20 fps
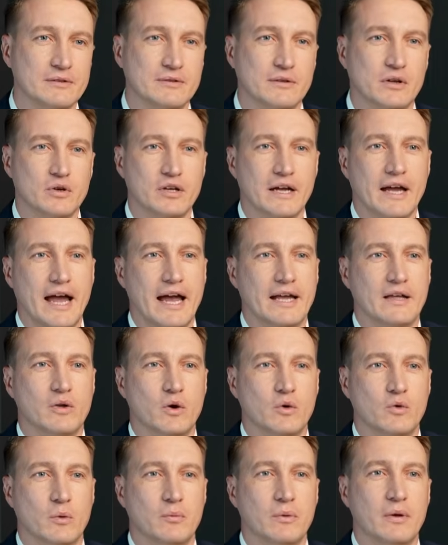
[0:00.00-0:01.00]
You can add
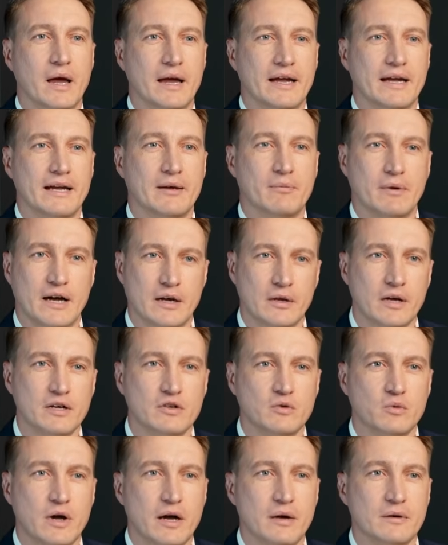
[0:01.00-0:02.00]
your reply email
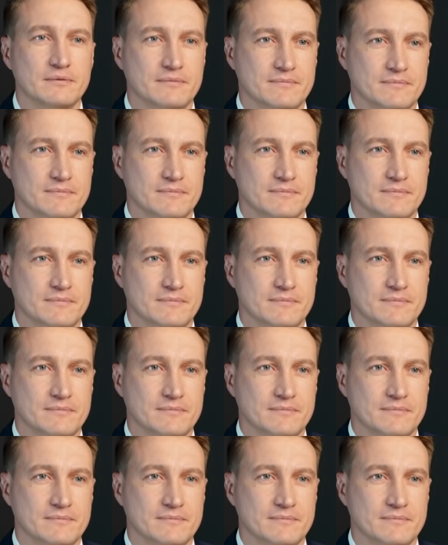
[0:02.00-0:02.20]
as well.